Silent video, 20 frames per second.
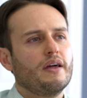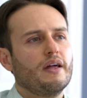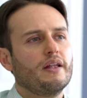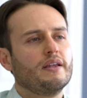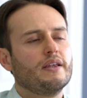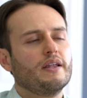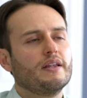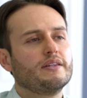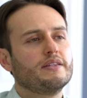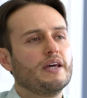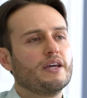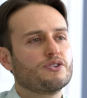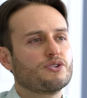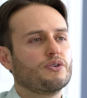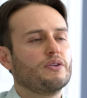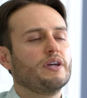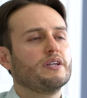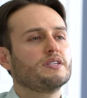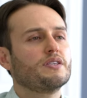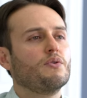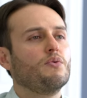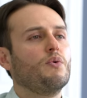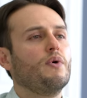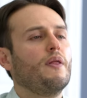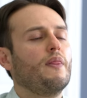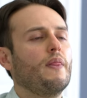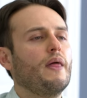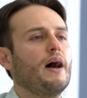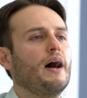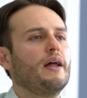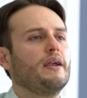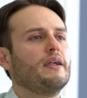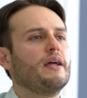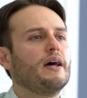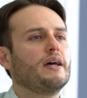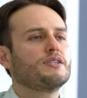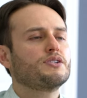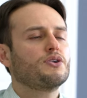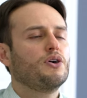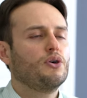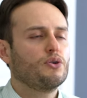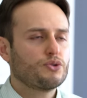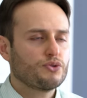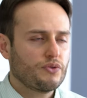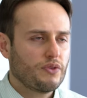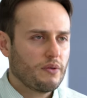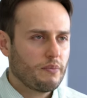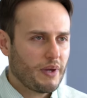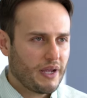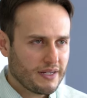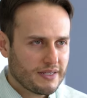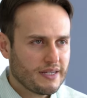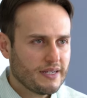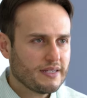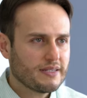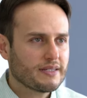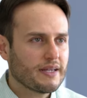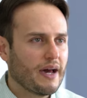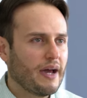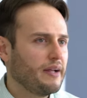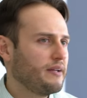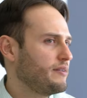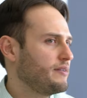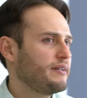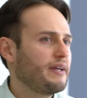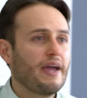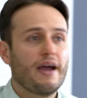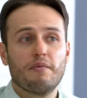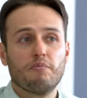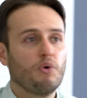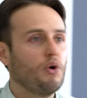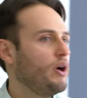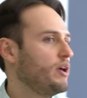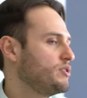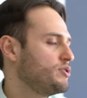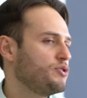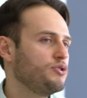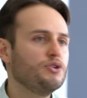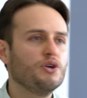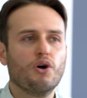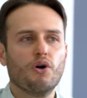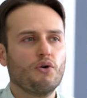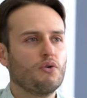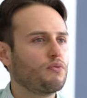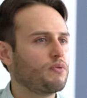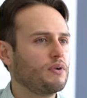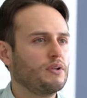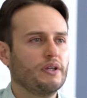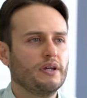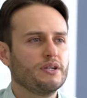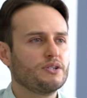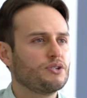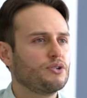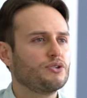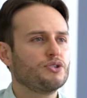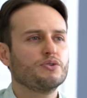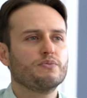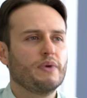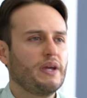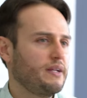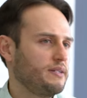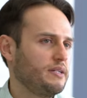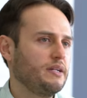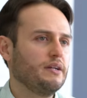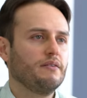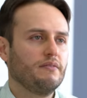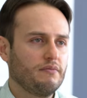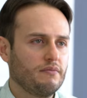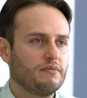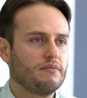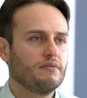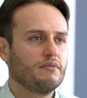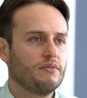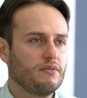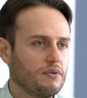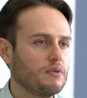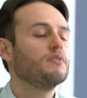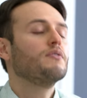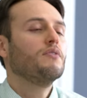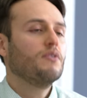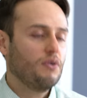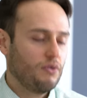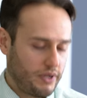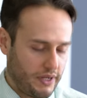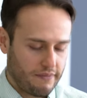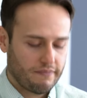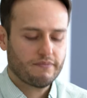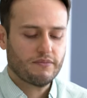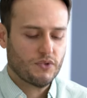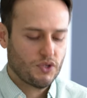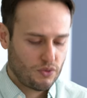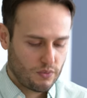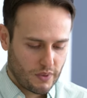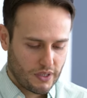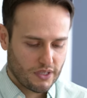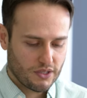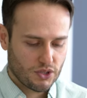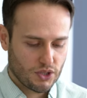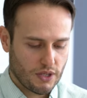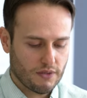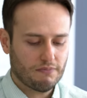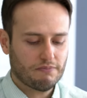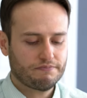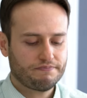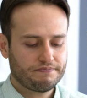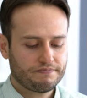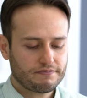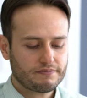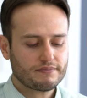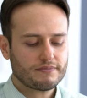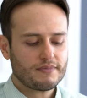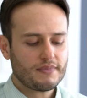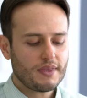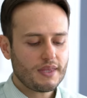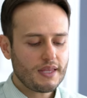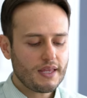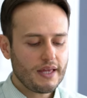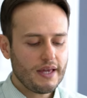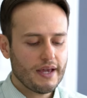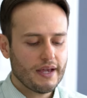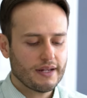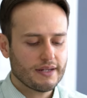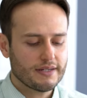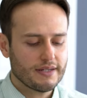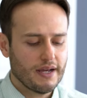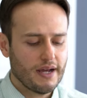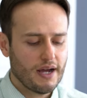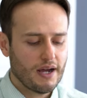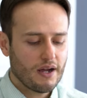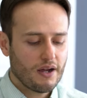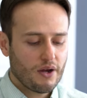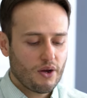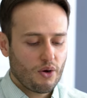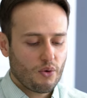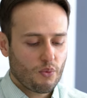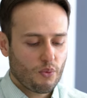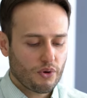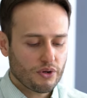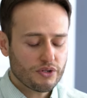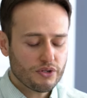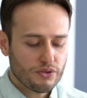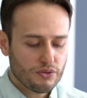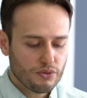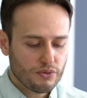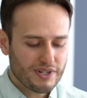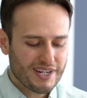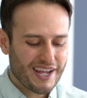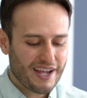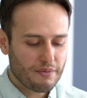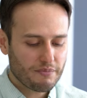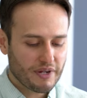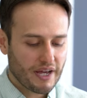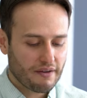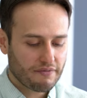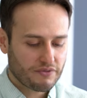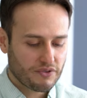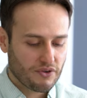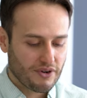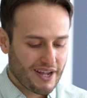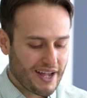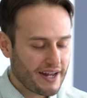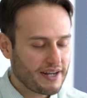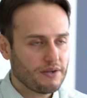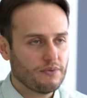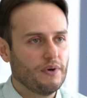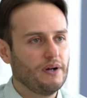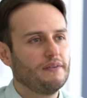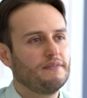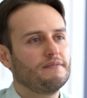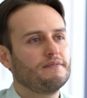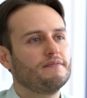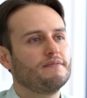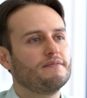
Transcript: And digitally is the one that has culture in the Métis side. Yeah. Campbell has no relation No. to Métis. No. Okay. Just making sure. And uh, were you named after anyone?